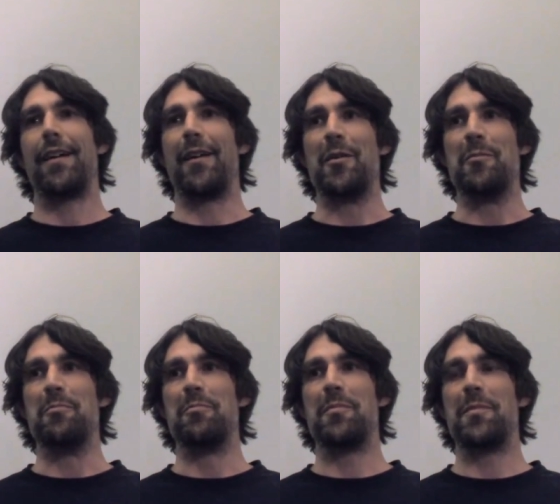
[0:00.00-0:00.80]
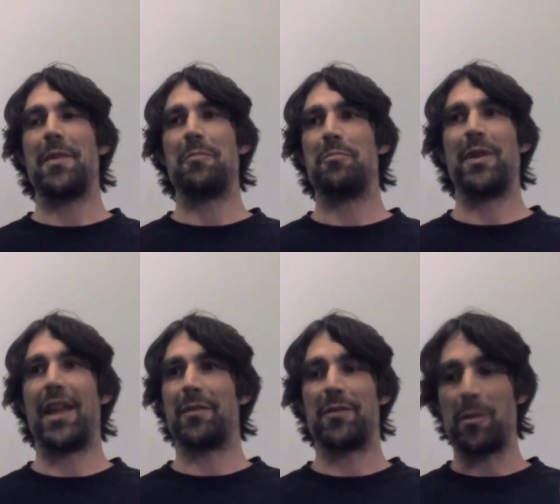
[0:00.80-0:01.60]
but
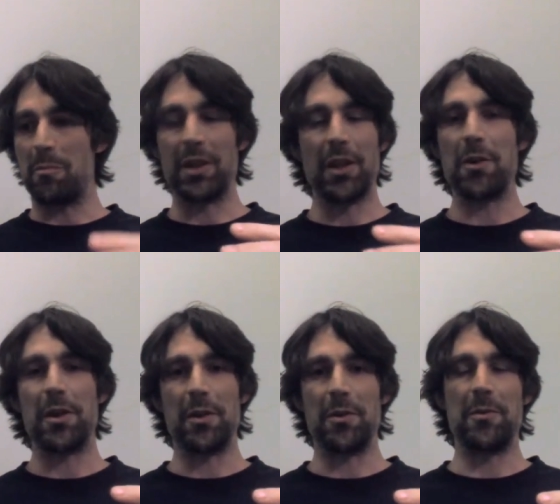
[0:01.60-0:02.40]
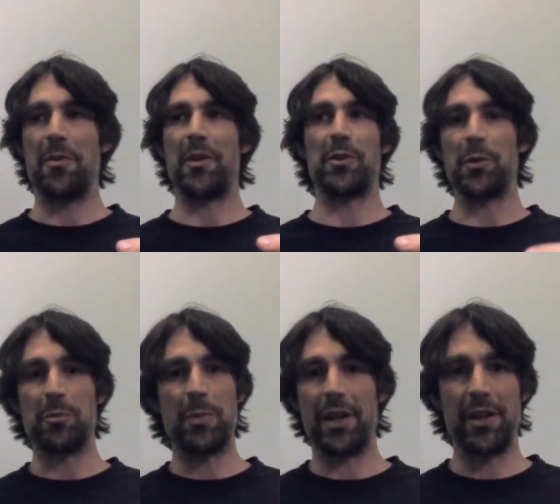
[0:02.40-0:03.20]
then someone below you that's
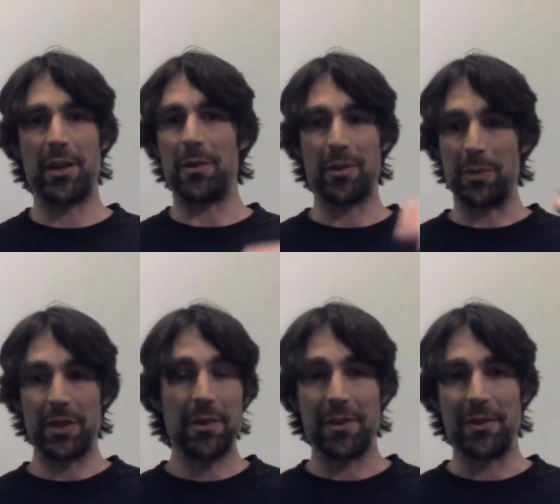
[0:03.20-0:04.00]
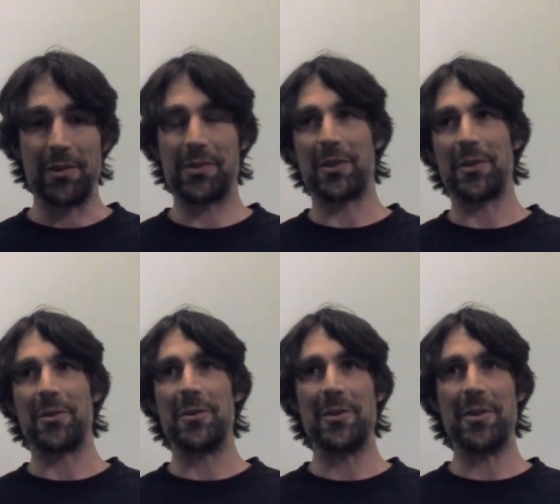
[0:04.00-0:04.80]
always beaten you is below you.
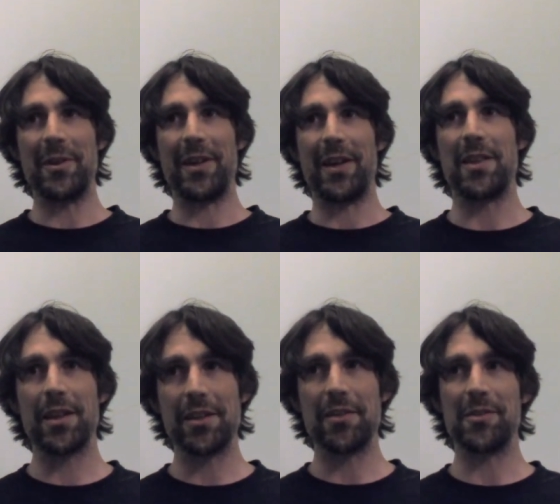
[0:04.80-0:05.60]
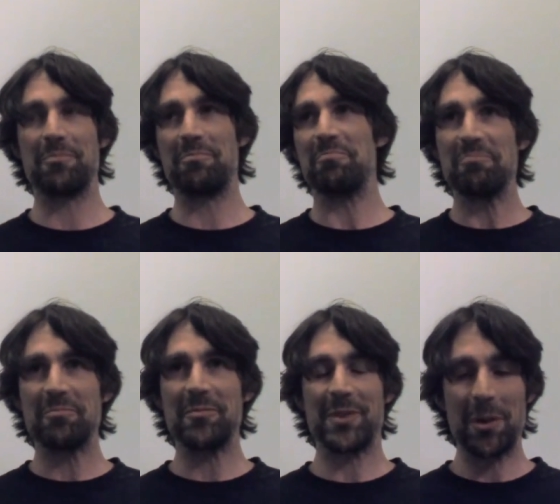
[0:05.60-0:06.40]
So the idea is
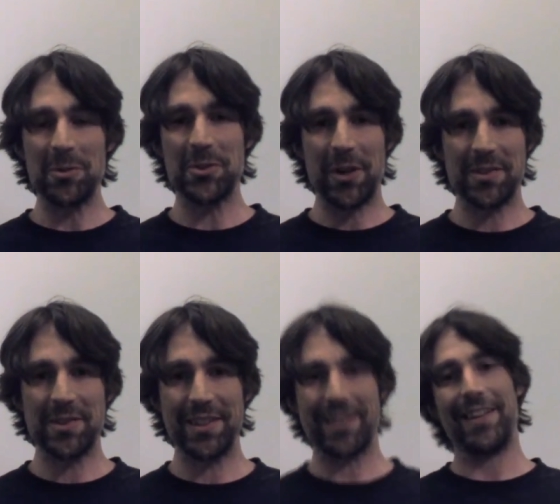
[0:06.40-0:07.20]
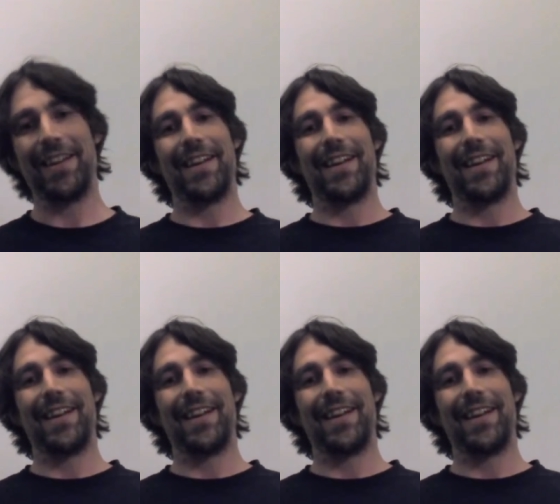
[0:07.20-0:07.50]
don't stress it.